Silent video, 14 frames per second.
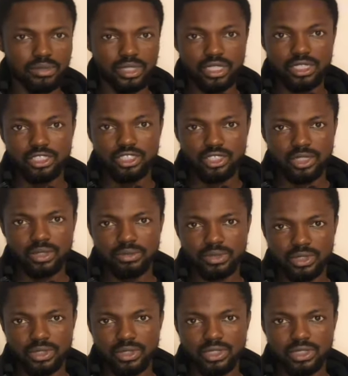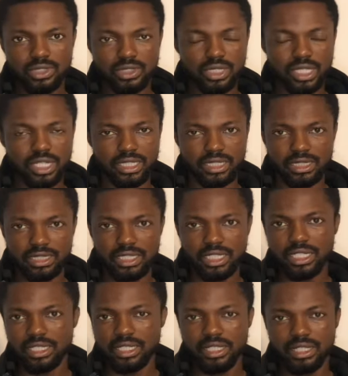in-shop stores like
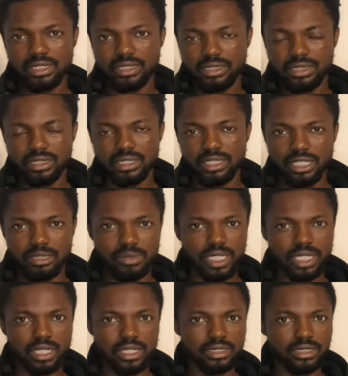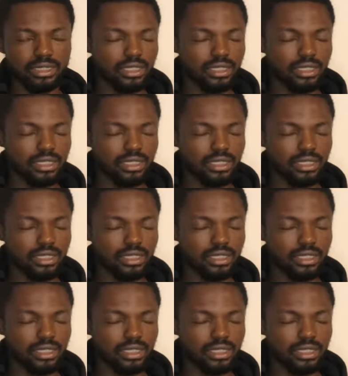C&A, TK Maxx,